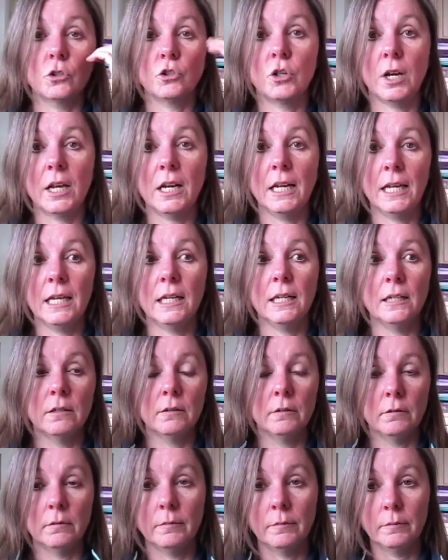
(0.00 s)
try to get it,
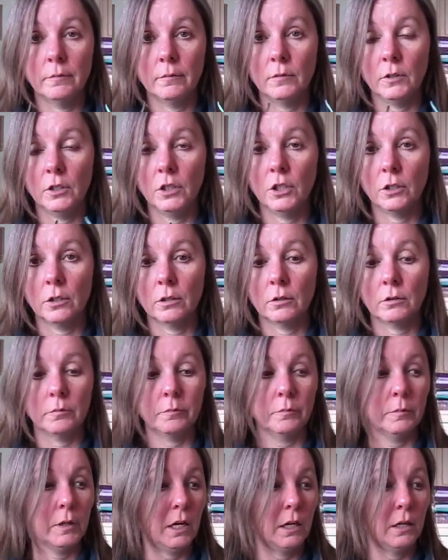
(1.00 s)
your
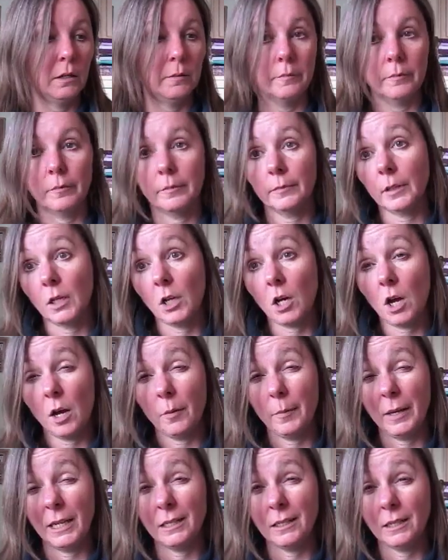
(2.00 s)
um,
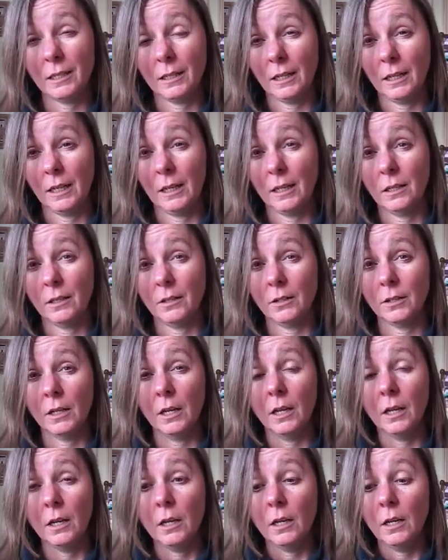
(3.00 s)
comment and
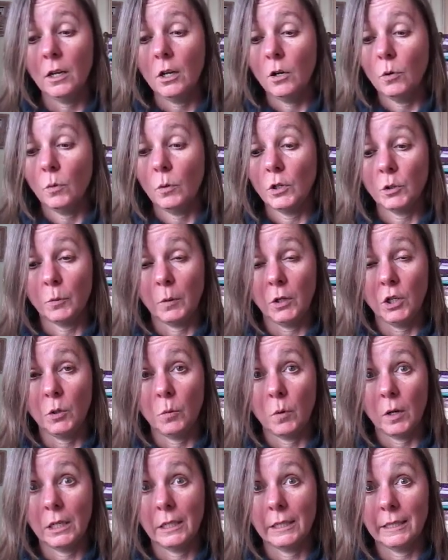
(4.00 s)
which one you
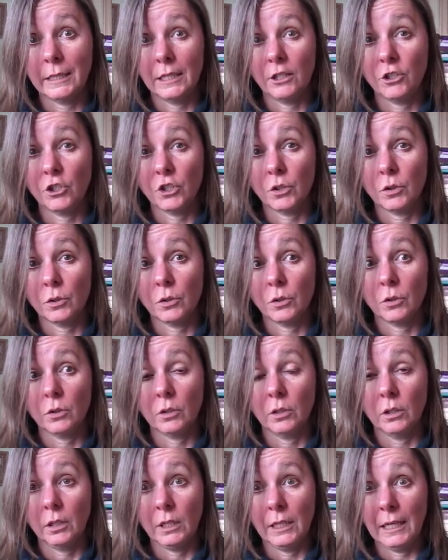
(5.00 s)
want to stitch
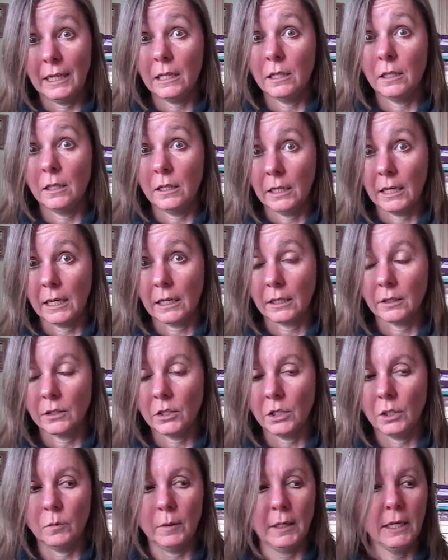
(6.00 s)
in the
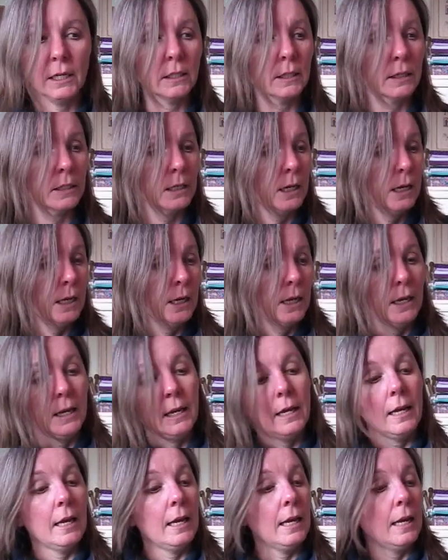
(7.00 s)
next two weeks
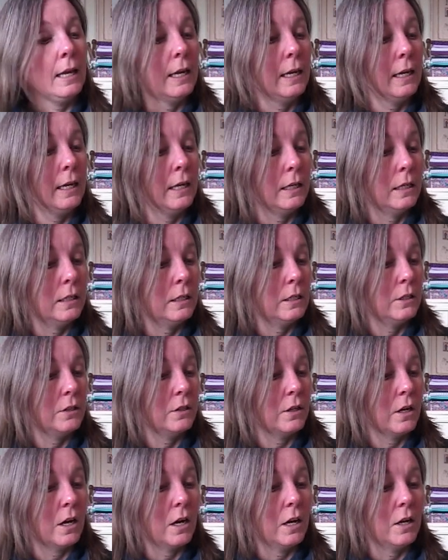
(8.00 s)

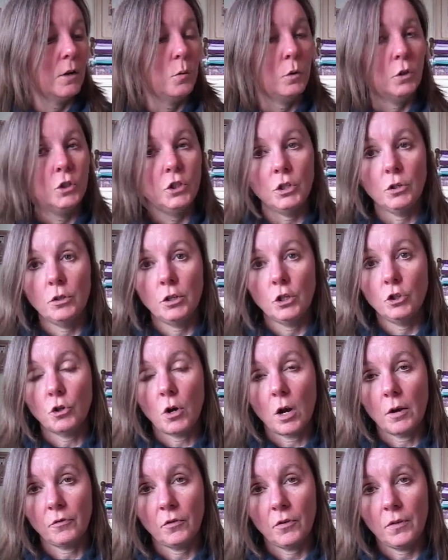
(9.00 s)
and I will do the
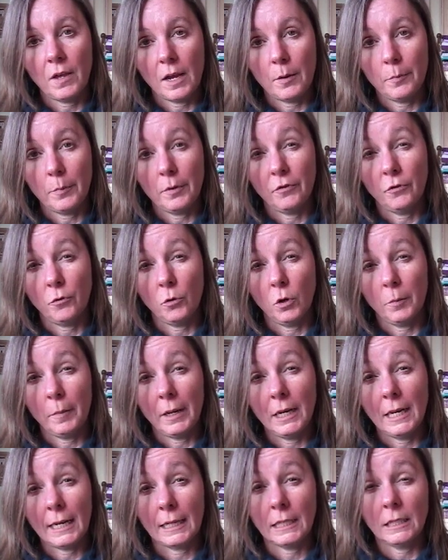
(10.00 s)
draw for that before
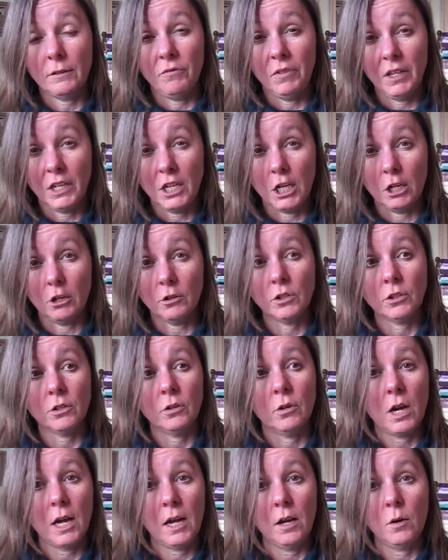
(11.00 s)
my next video.
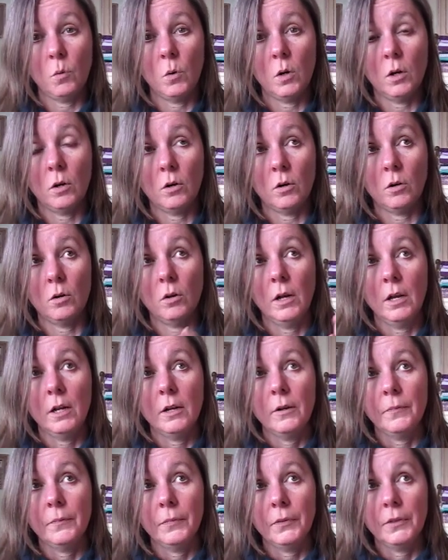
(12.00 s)
So I will,
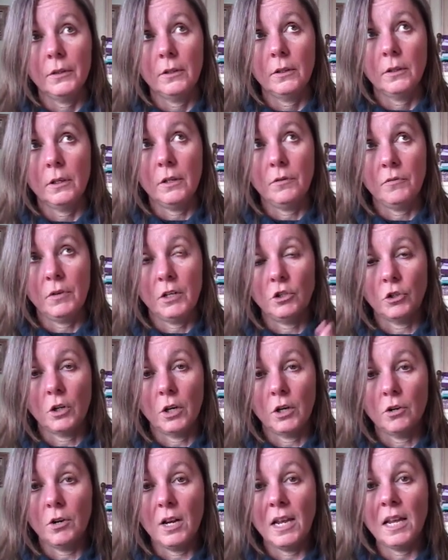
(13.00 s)
if I draw
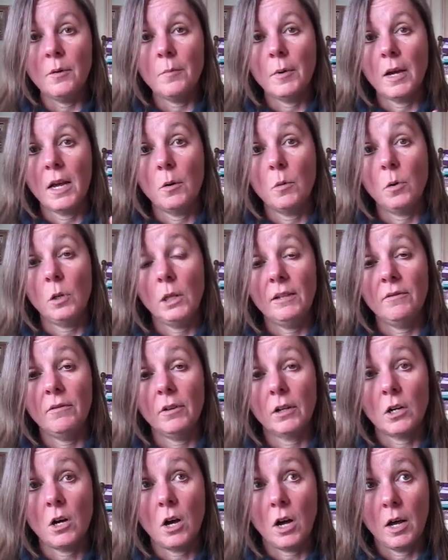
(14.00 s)
your name, I will leave
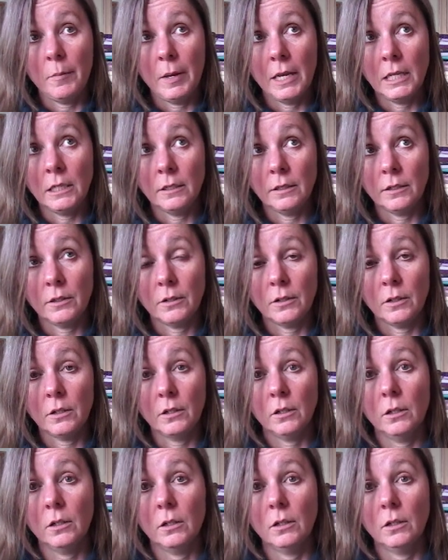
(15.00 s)
a comment